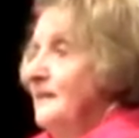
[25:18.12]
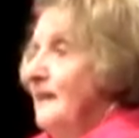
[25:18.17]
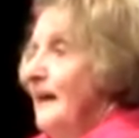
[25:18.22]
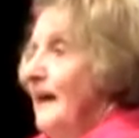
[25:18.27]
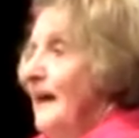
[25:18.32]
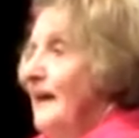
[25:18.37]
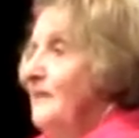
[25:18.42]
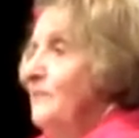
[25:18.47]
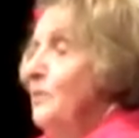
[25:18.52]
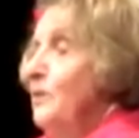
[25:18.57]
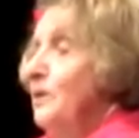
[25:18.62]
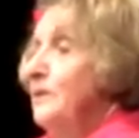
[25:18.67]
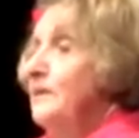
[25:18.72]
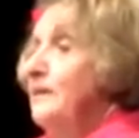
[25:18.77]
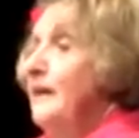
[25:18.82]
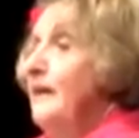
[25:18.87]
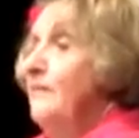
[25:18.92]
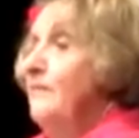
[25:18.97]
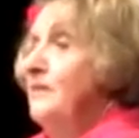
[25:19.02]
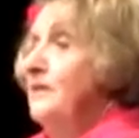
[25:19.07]
I will
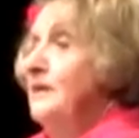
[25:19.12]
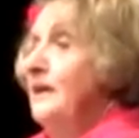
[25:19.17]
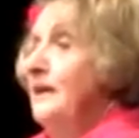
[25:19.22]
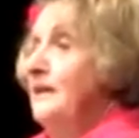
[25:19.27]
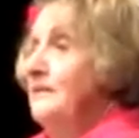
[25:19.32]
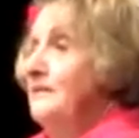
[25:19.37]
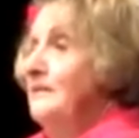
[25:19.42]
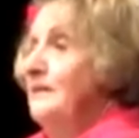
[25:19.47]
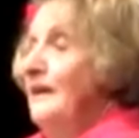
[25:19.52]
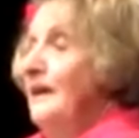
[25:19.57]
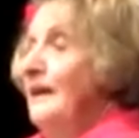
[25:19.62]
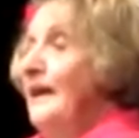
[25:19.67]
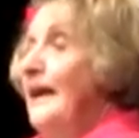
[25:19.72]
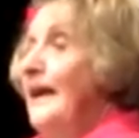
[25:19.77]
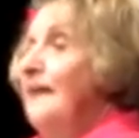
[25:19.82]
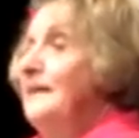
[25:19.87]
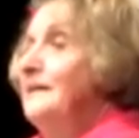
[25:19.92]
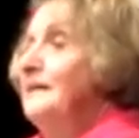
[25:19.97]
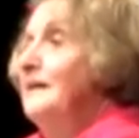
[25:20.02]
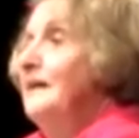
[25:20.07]
never get a
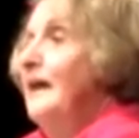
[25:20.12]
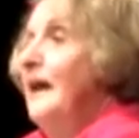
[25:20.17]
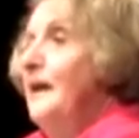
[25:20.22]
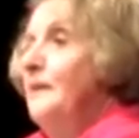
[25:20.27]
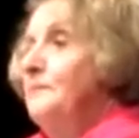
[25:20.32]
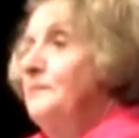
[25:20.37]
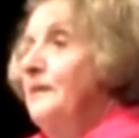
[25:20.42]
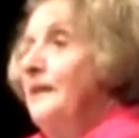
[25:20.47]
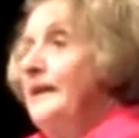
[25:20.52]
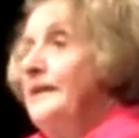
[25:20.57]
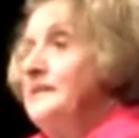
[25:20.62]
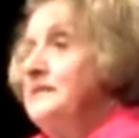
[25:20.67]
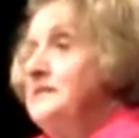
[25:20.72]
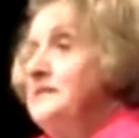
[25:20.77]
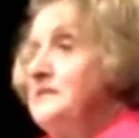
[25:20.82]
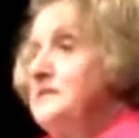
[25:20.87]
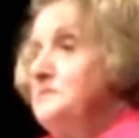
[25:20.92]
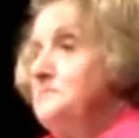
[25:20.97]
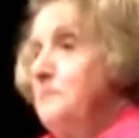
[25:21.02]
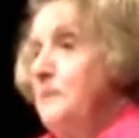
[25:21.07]
handicapped
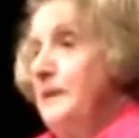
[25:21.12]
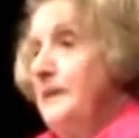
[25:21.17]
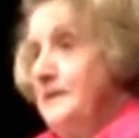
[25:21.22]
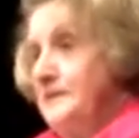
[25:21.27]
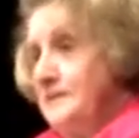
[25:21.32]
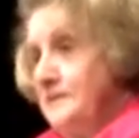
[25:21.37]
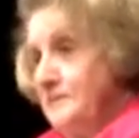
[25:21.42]
license plate,